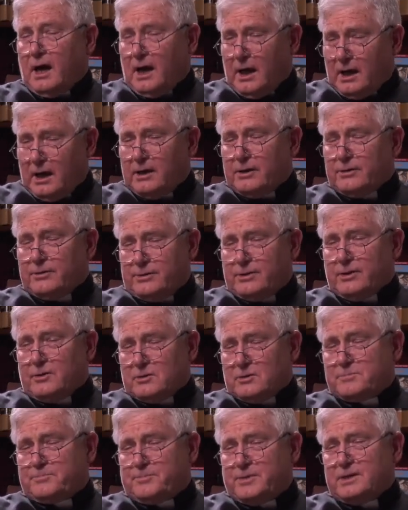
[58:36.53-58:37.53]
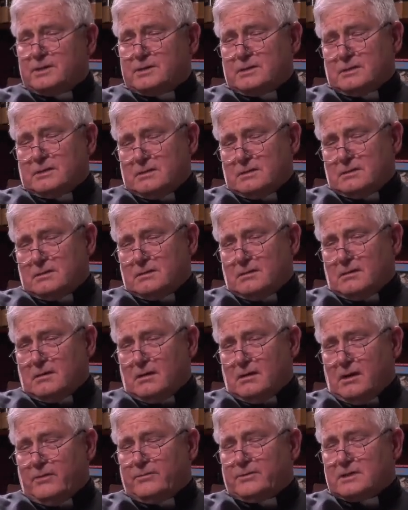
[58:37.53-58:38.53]
are those pieces
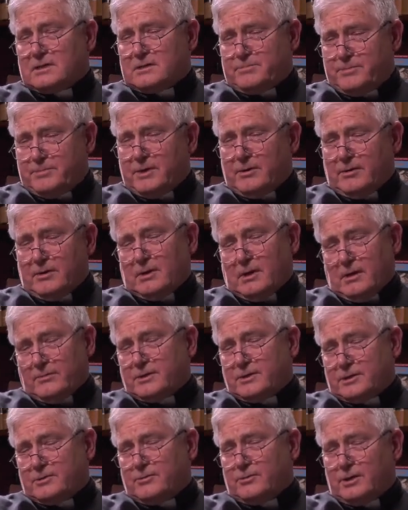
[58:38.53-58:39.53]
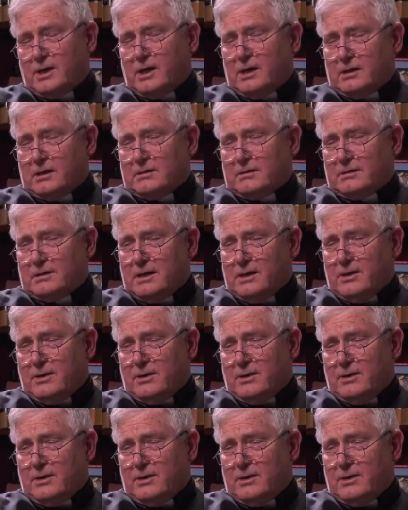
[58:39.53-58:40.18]
of the spirit of the true God,